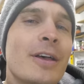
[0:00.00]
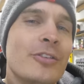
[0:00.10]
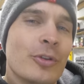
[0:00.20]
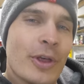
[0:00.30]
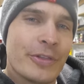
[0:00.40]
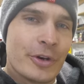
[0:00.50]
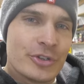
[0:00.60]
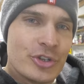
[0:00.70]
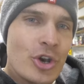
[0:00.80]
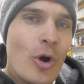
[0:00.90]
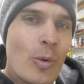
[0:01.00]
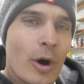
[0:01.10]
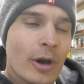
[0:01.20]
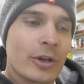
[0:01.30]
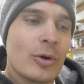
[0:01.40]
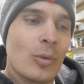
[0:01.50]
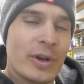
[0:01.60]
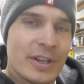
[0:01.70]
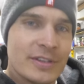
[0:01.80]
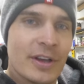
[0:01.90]
so that there's no arc
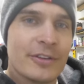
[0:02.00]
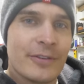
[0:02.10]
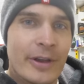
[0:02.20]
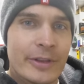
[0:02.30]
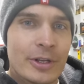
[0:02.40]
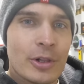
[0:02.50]
when it does finally